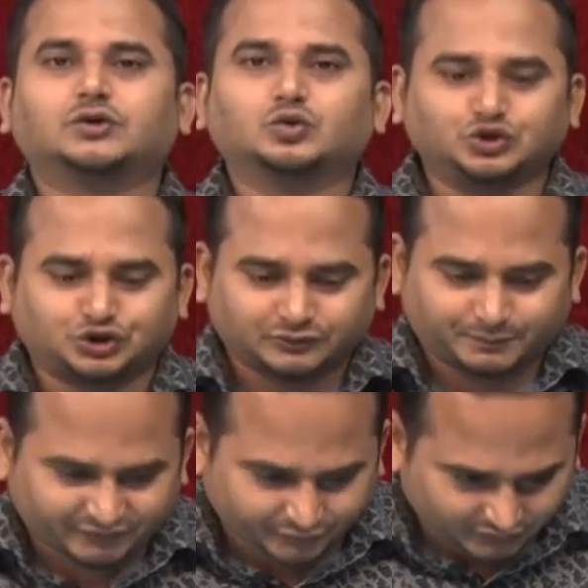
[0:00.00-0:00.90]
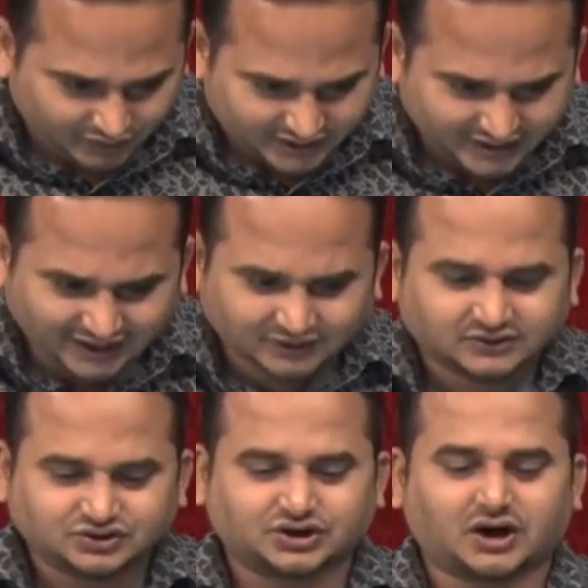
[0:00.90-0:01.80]
We should prefer what here?
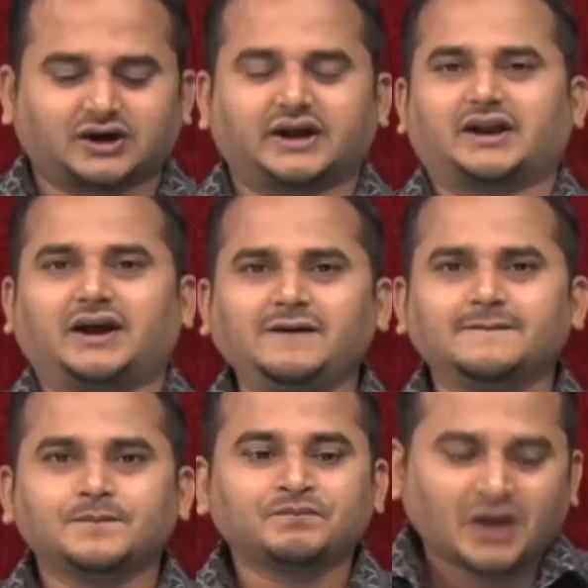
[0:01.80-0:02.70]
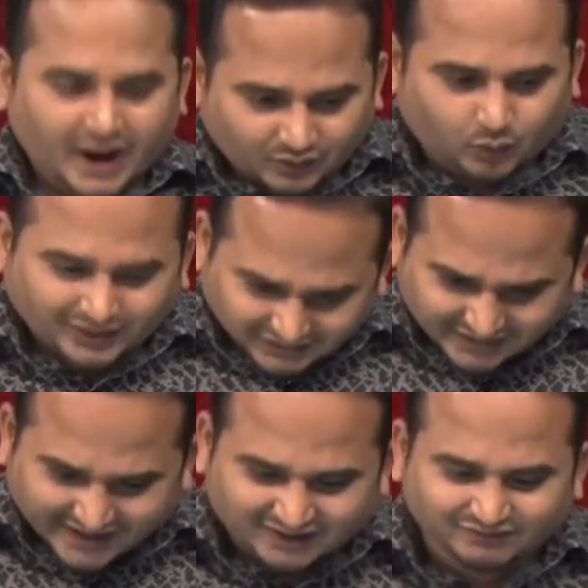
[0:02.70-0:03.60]
jagged array. And what is
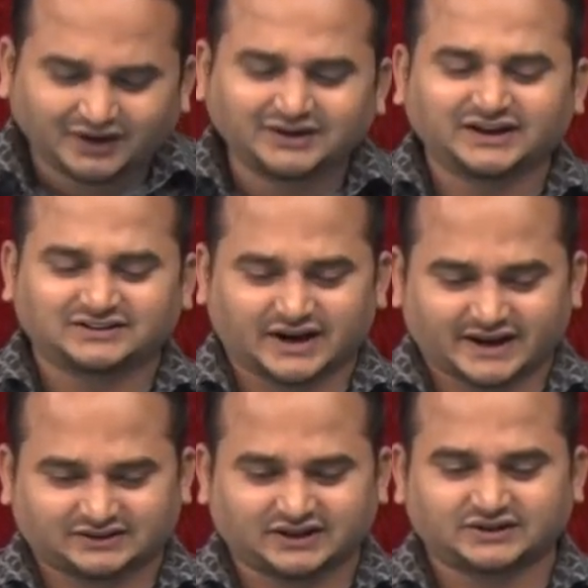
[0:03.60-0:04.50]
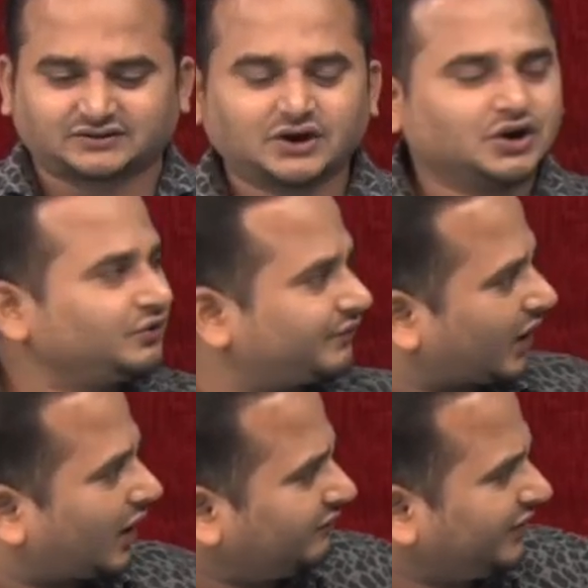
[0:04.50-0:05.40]
the advantage like this? If you are
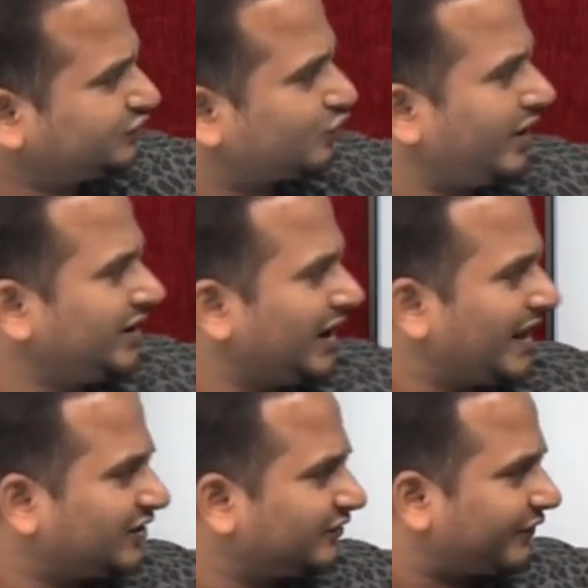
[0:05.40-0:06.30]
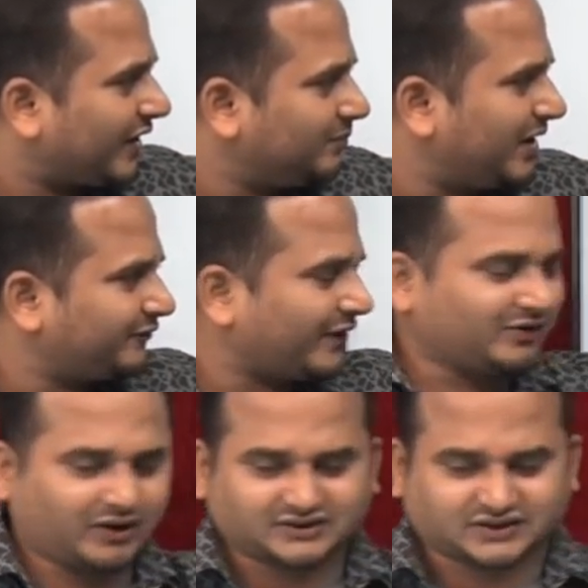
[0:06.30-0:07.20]
always going like a 5 by 5
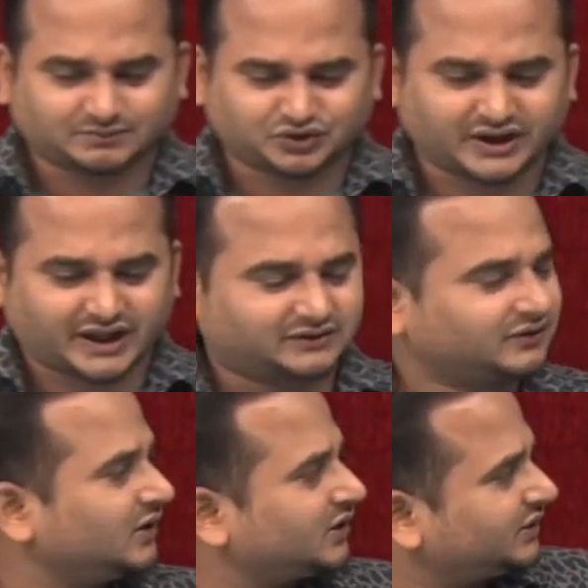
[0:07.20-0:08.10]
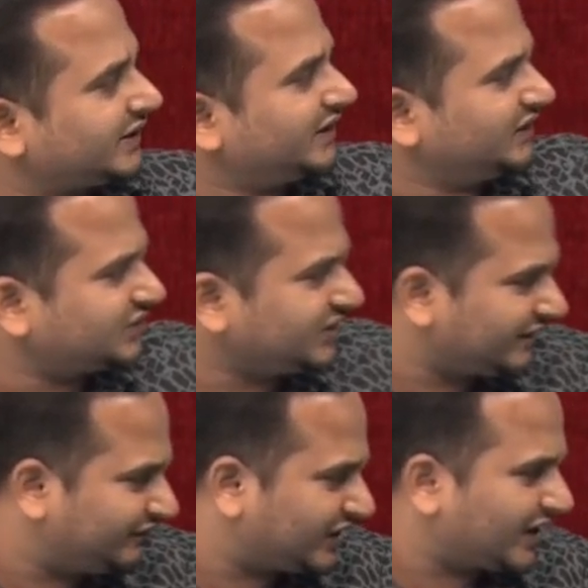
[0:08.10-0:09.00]
or something else, in the each and
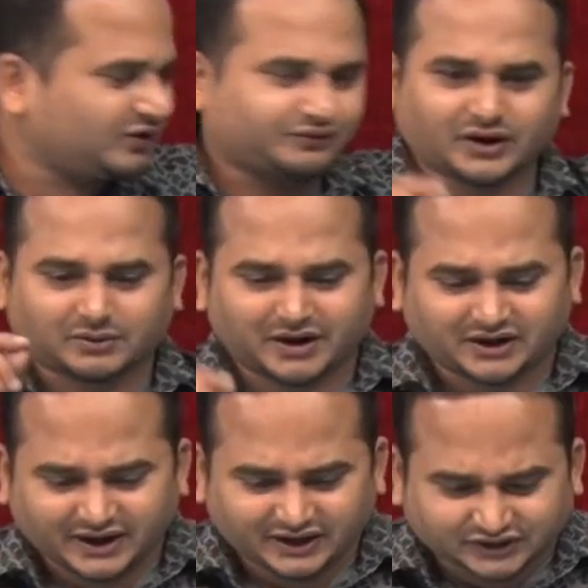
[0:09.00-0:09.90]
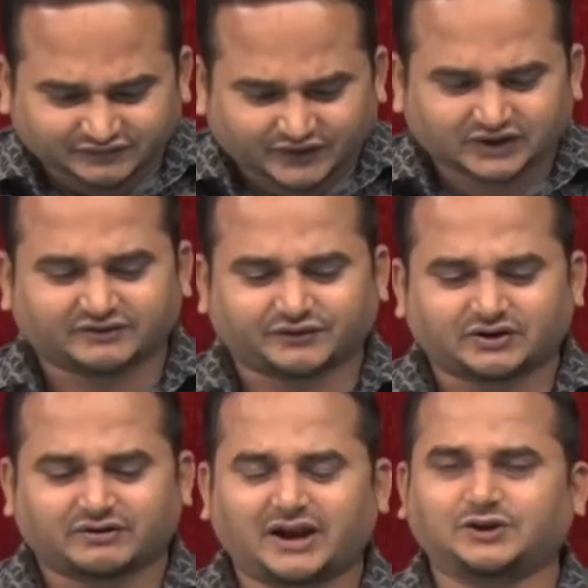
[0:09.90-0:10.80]
every array if you are maintaining different
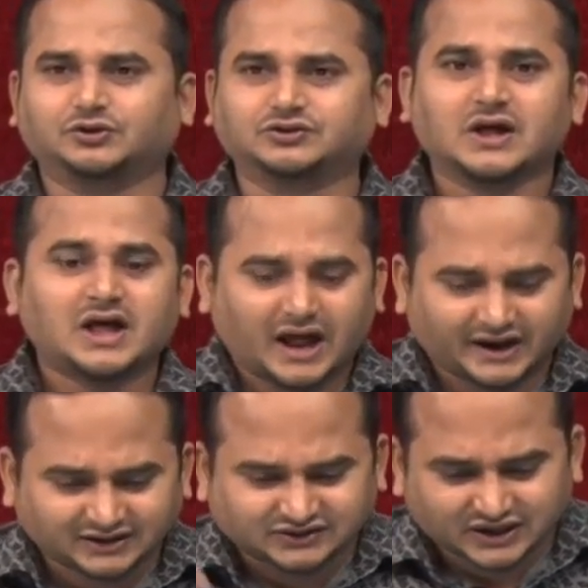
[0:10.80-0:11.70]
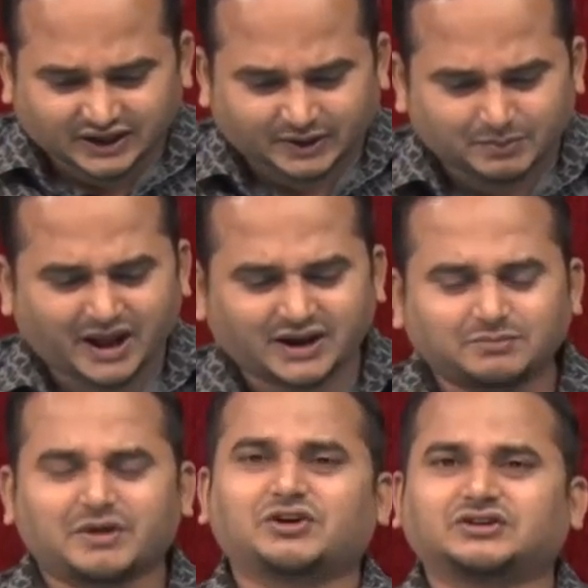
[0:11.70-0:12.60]
different values, unnecessarily remaining
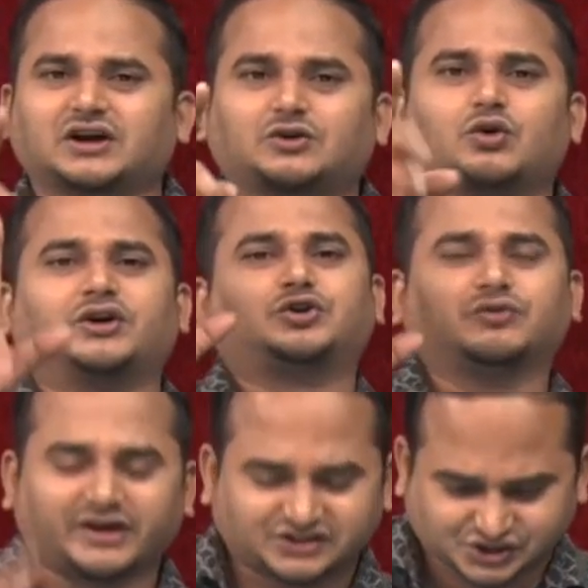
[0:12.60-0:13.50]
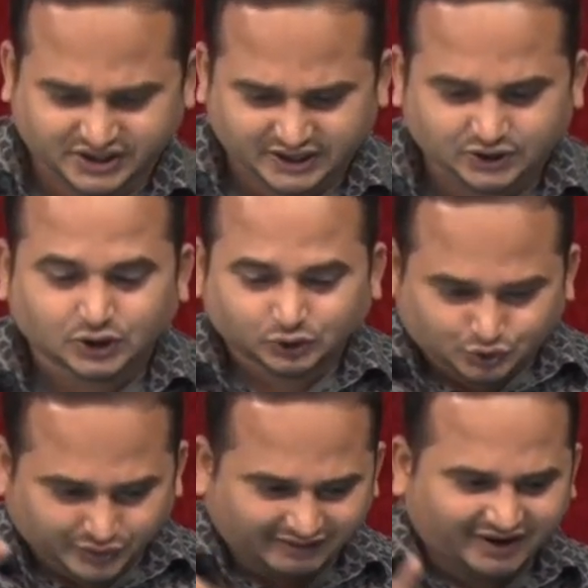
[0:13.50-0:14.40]
memories are going to wasted.
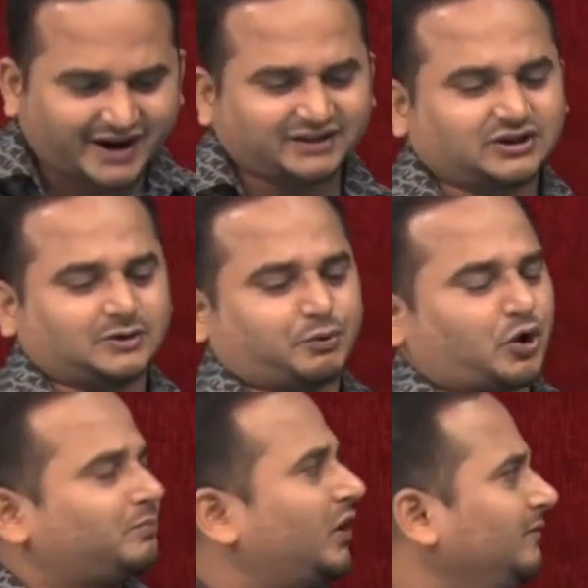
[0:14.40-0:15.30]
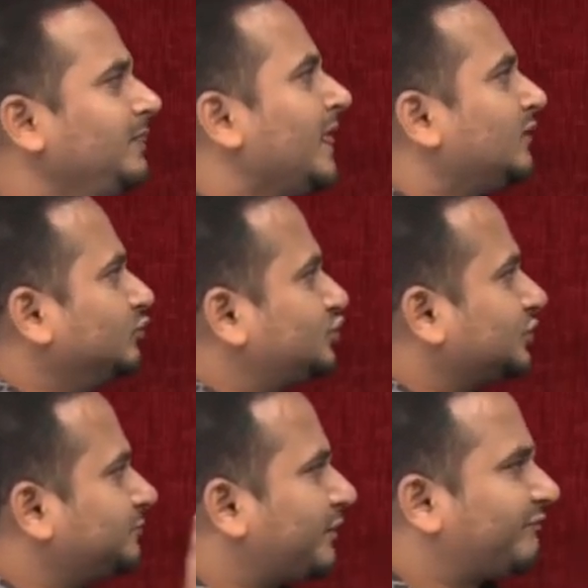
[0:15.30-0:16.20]
To avoiding that problem, we
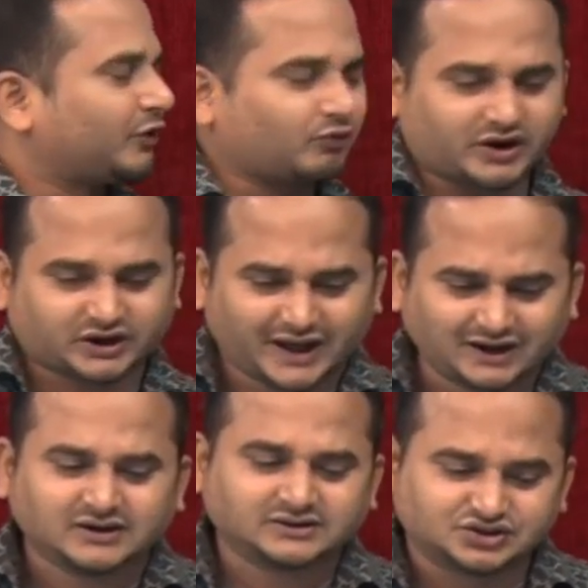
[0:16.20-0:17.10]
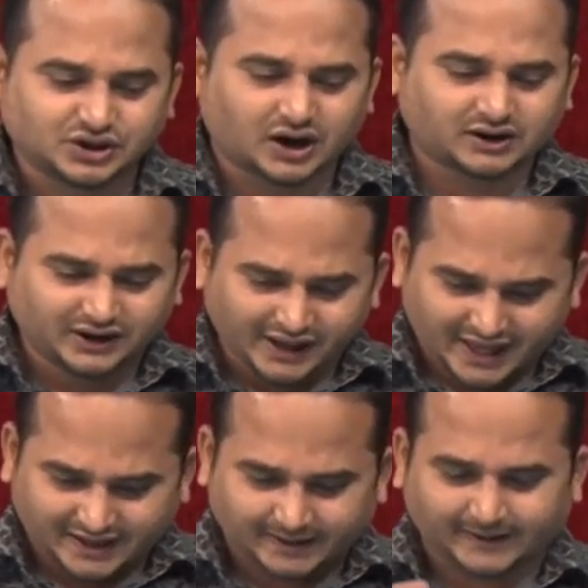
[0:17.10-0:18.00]
should prefer what here? jagged
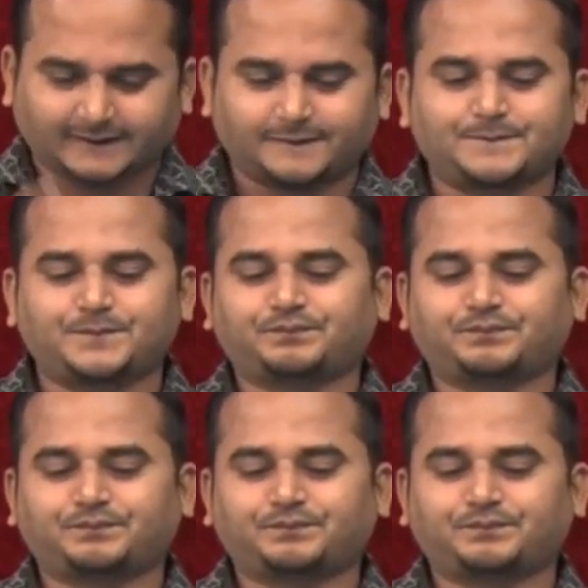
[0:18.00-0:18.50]
array.